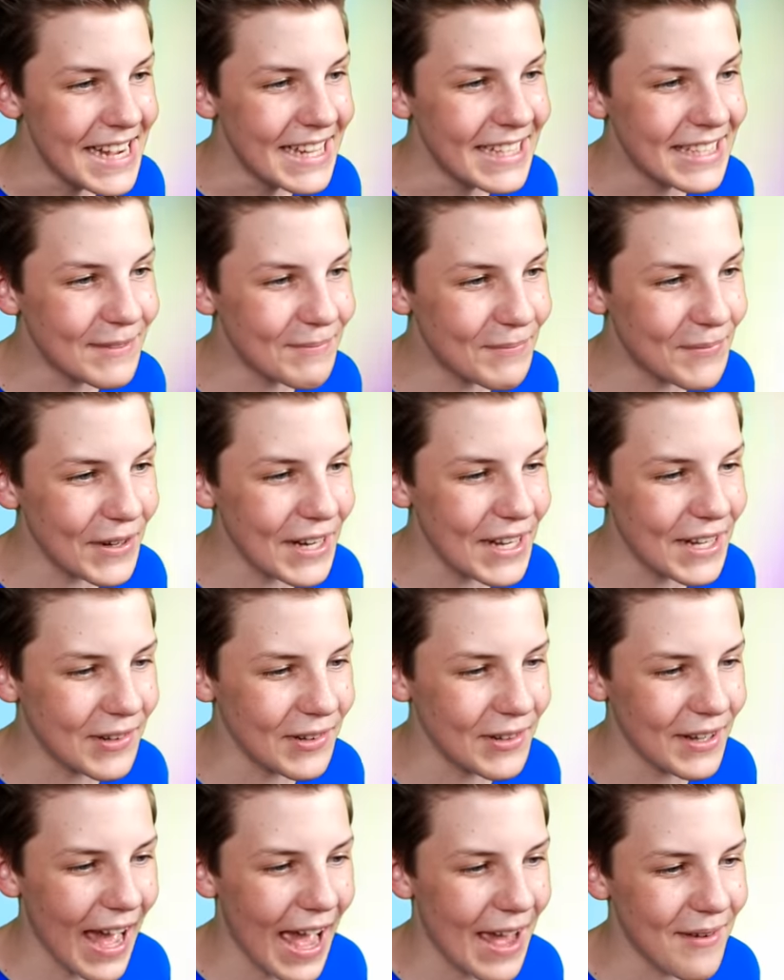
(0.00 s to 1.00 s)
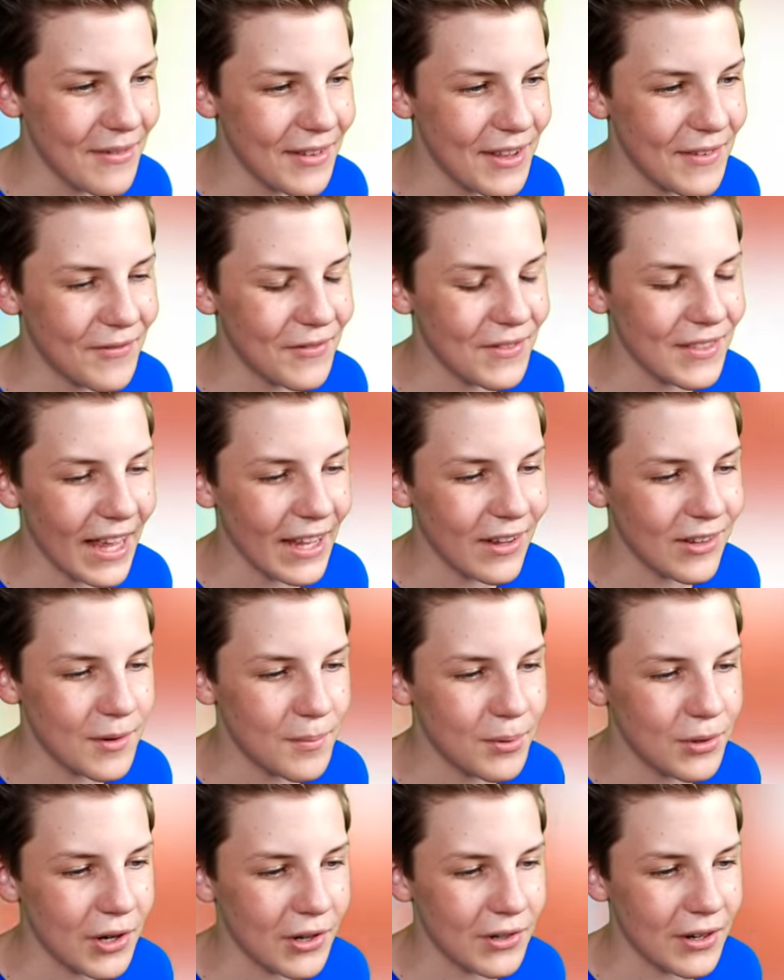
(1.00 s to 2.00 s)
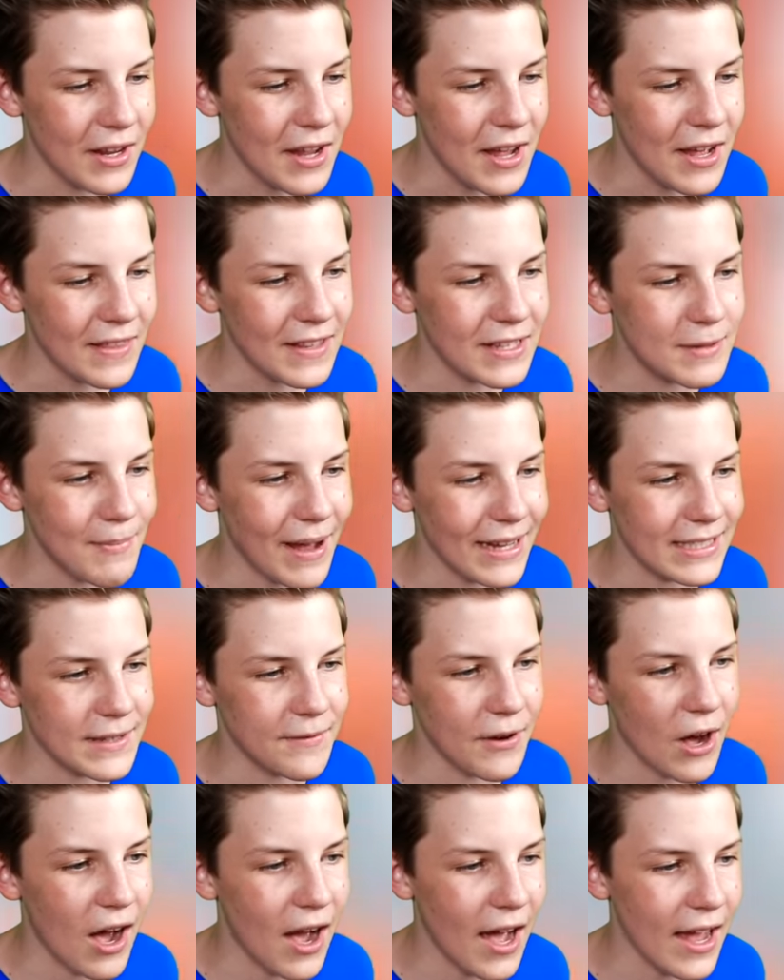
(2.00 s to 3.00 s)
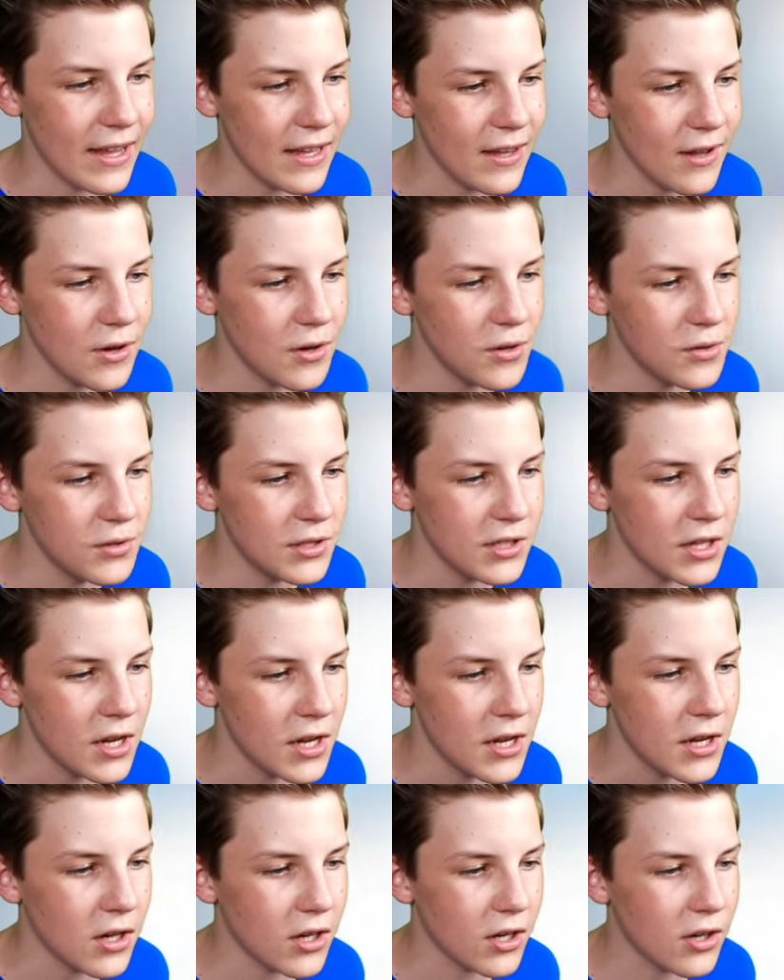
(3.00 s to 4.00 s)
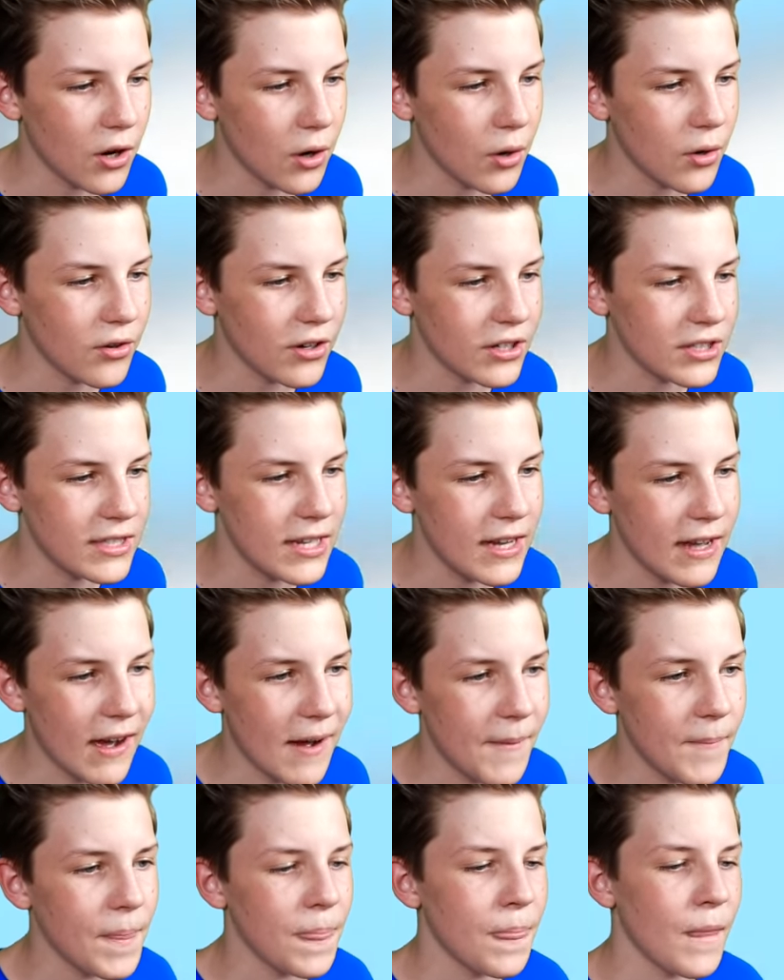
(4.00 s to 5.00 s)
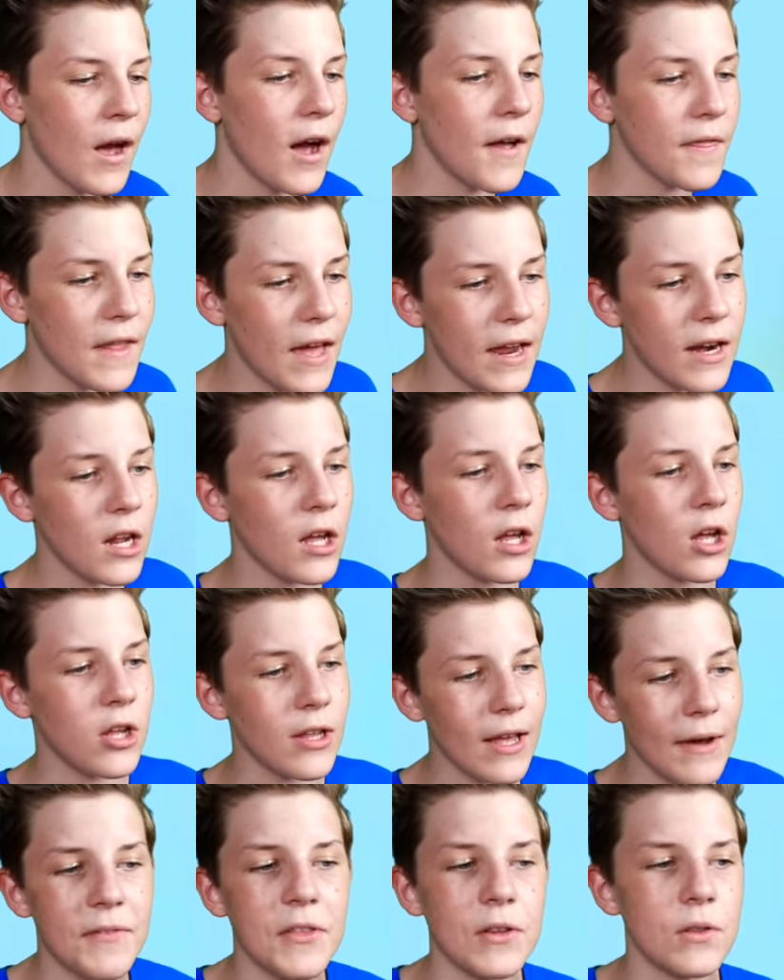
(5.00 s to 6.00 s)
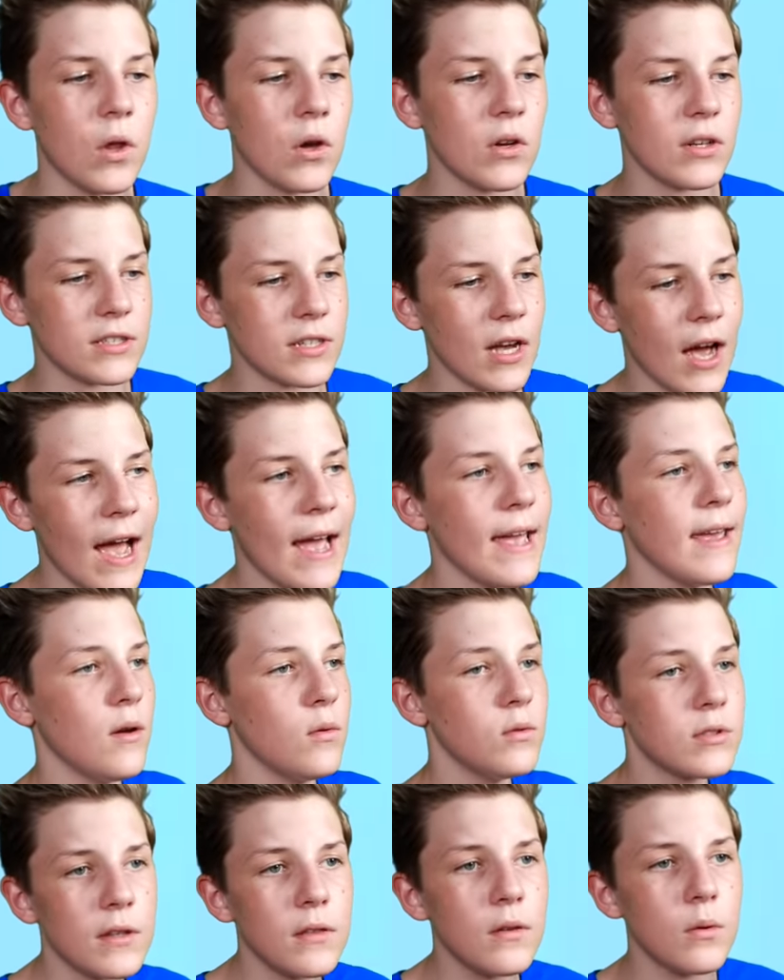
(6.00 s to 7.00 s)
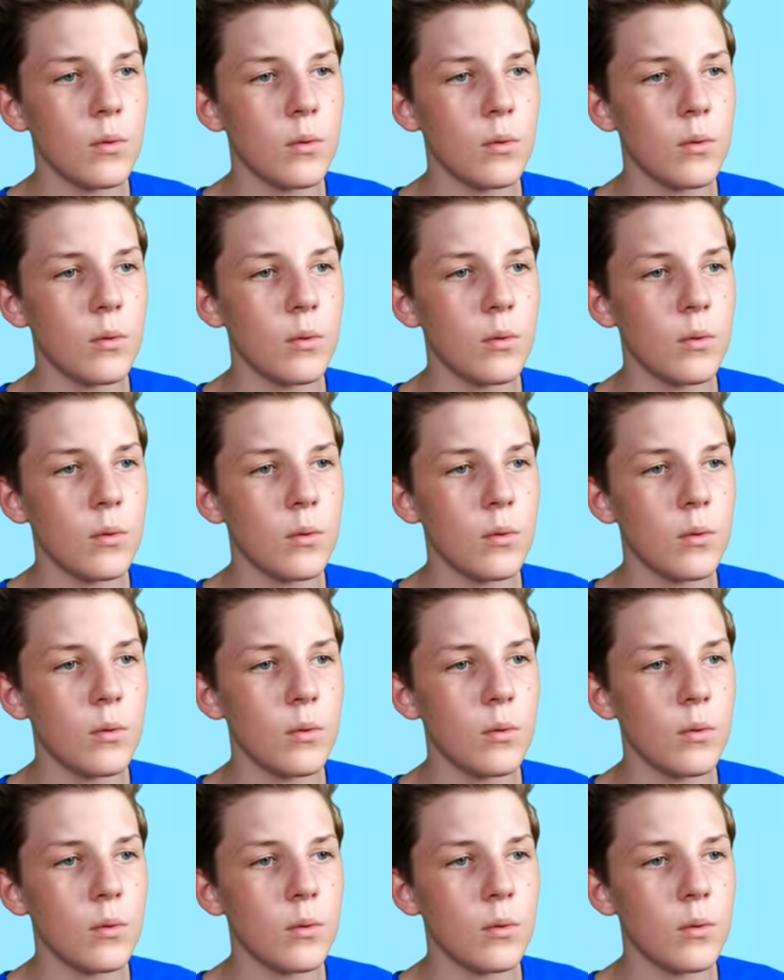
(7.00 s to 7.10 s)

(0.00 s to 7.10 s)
it's a pretty cool game. You've like got to put on these massive high heels. got to crawl across here. And then you have the longest high heels in